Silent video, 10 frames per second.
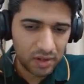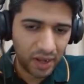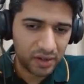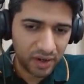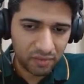
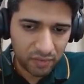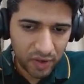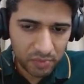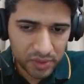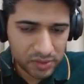like
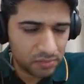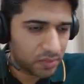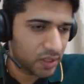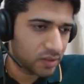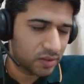10-15%,
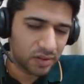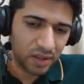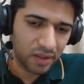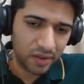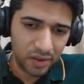but
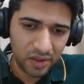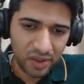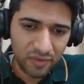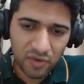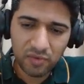
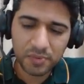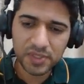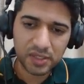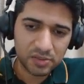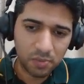your
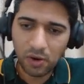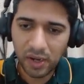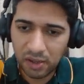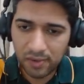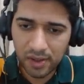website is small
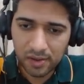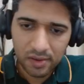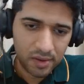anyway.